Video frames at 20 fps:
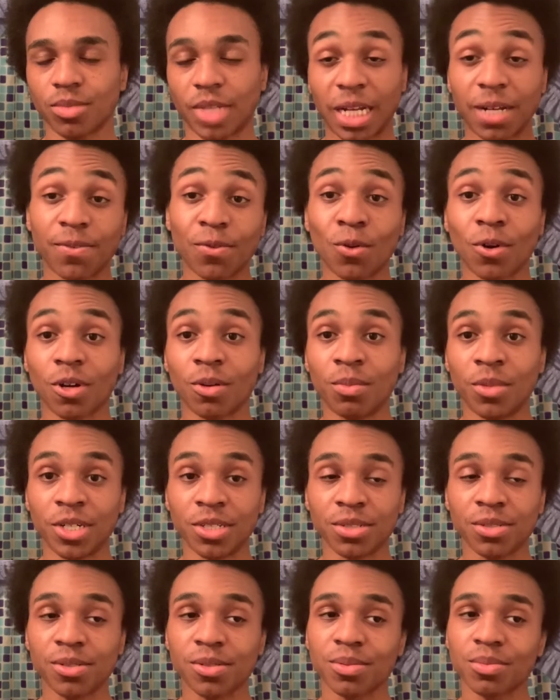for a
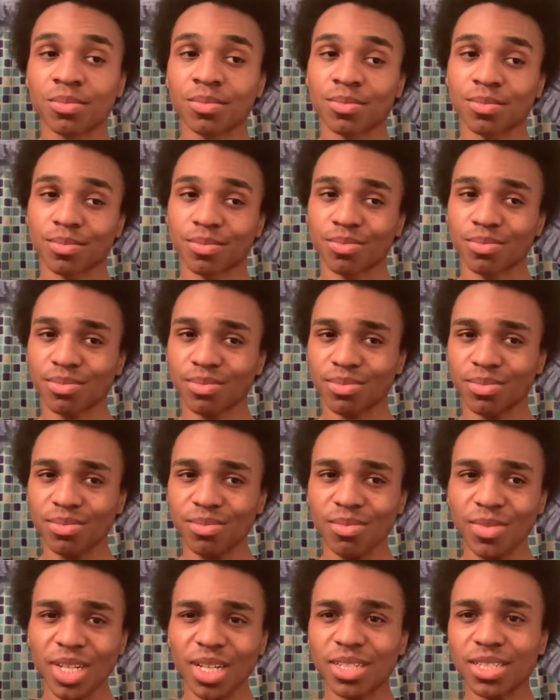month
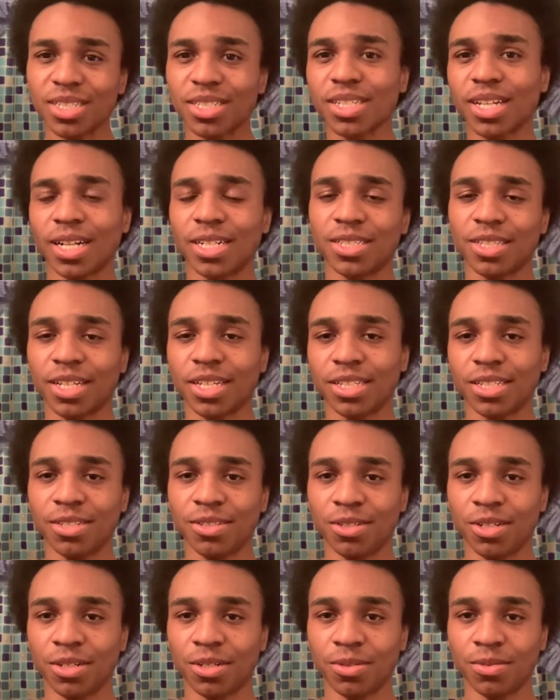just kind of
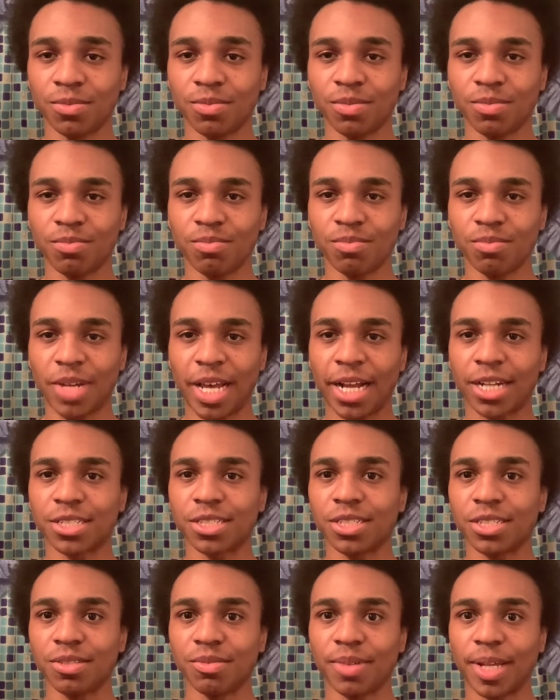
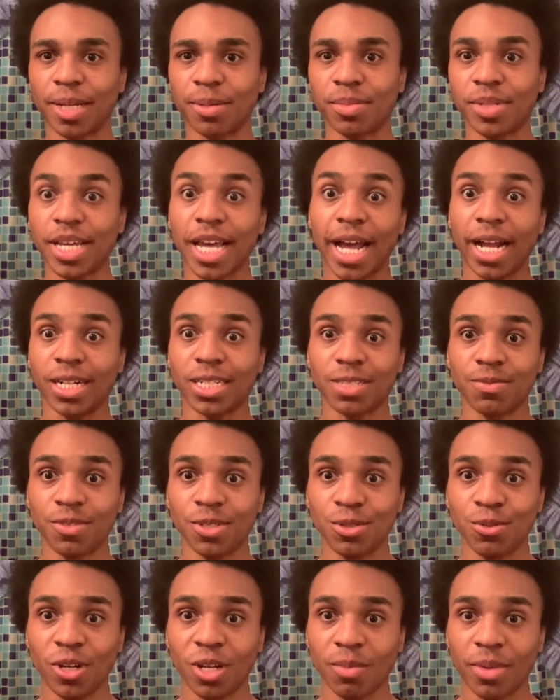actually be active with
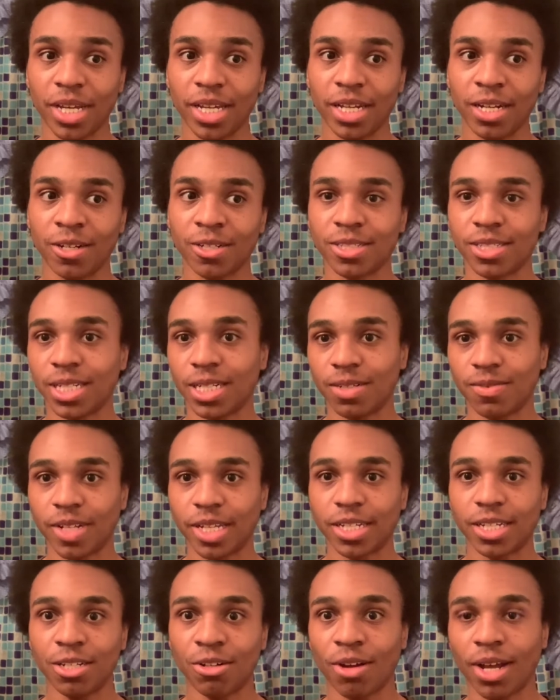doing my hair instead of
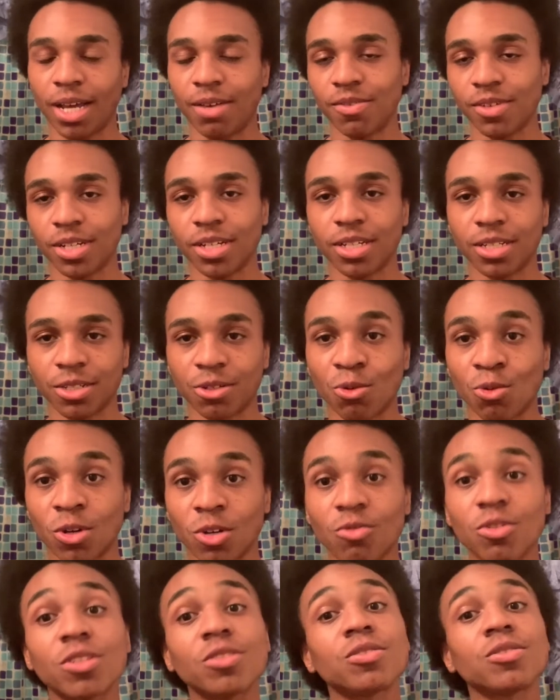having it in
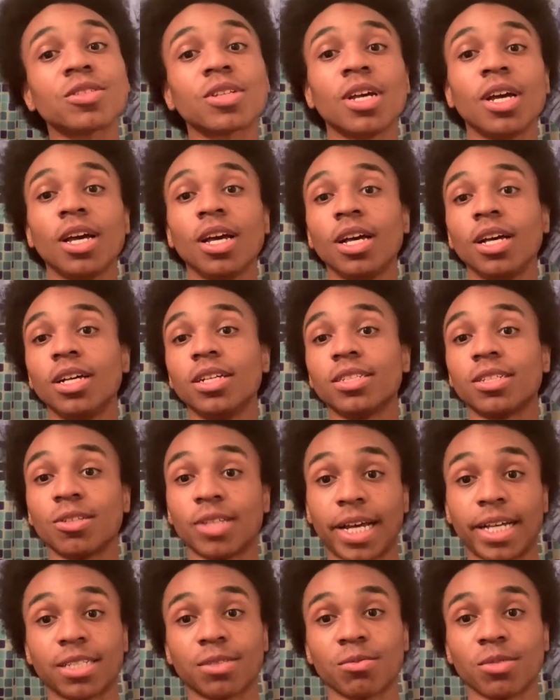cornrows. So
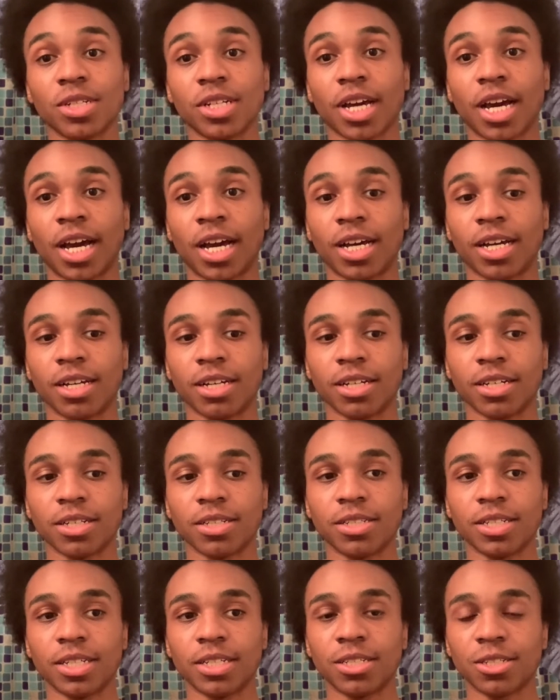last week I
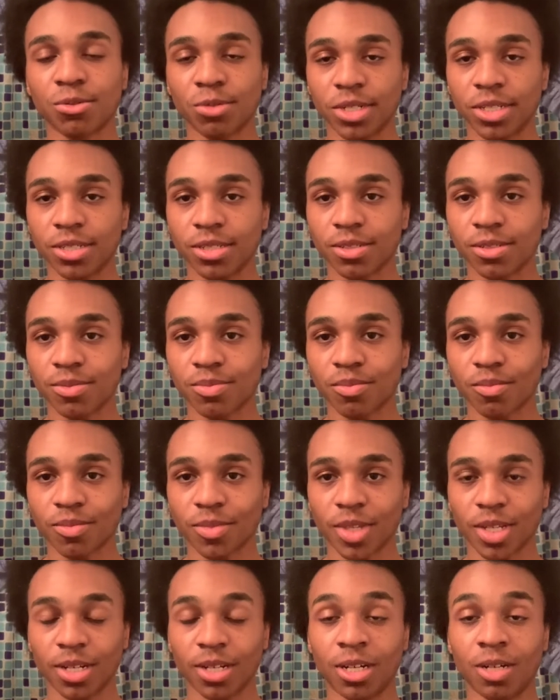did twists.
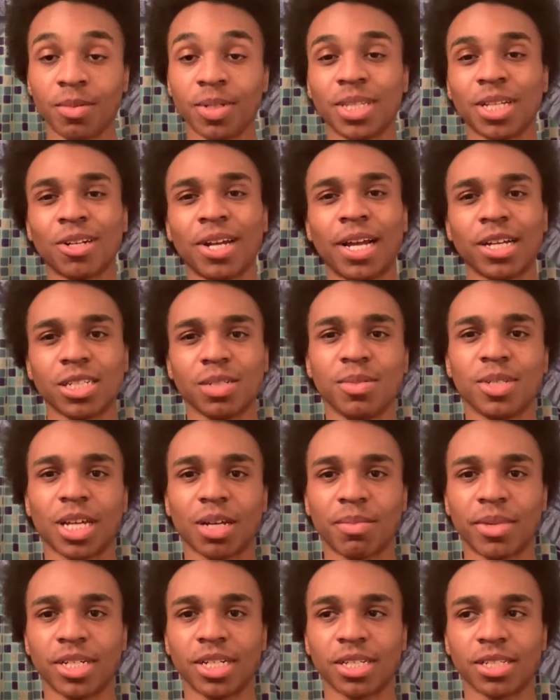And that'll actually be
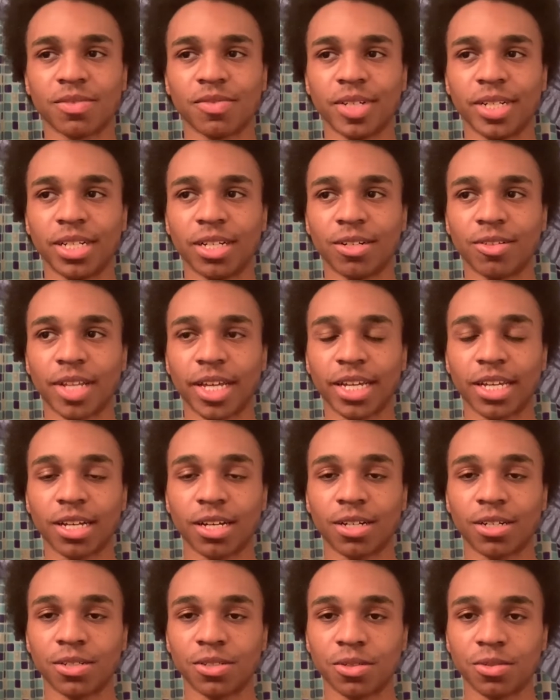my next video,
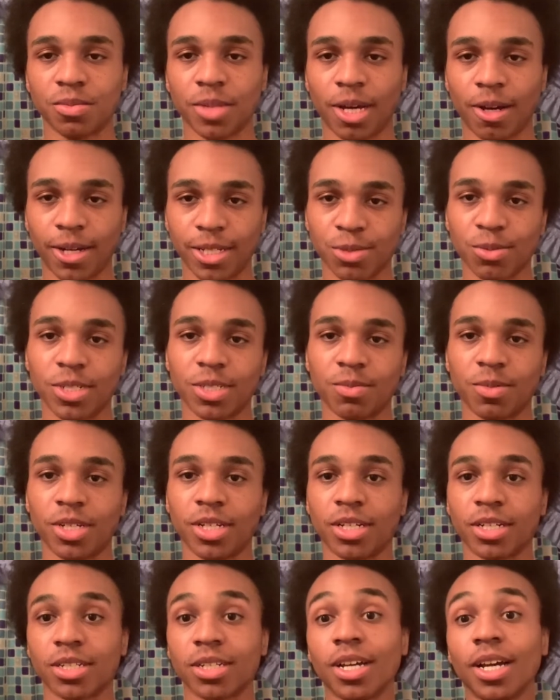how I twist my
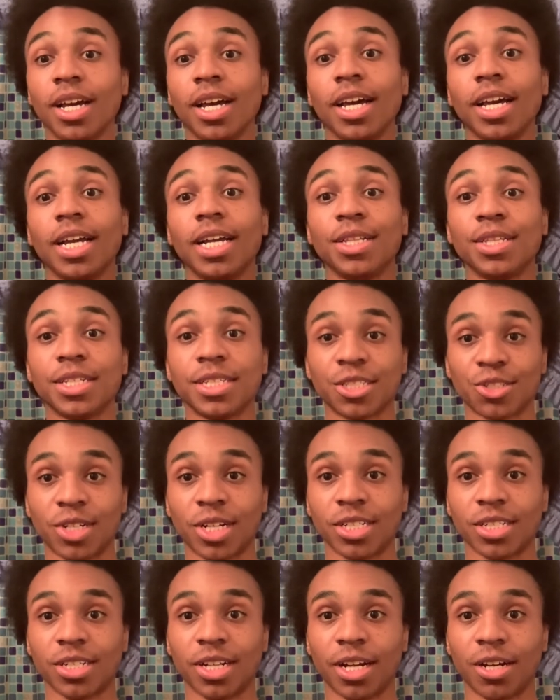hair and then
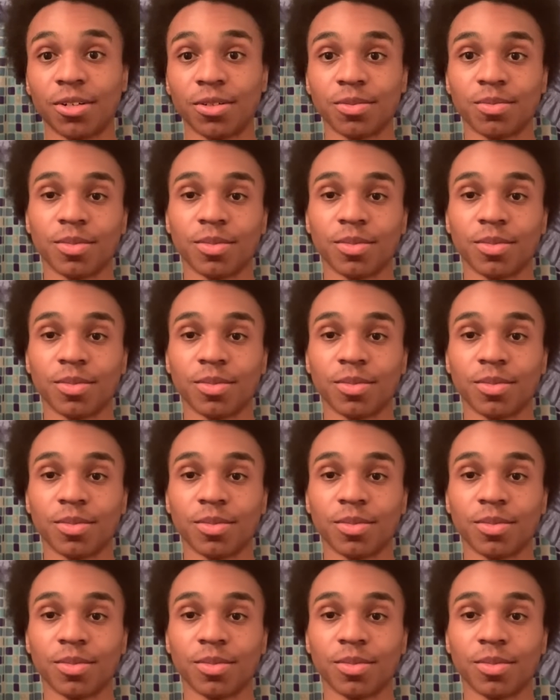stretch it out.